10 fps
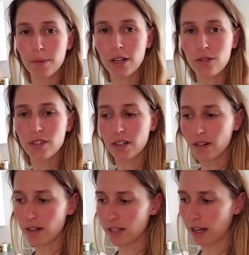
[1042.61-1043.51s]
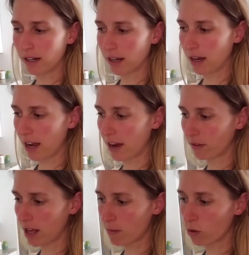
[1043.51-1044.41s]
You like my new series, and
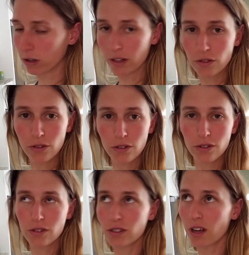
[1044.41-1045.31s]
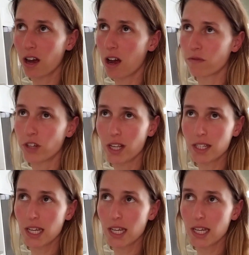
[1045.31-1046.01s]
I have a lot more lizard stuff,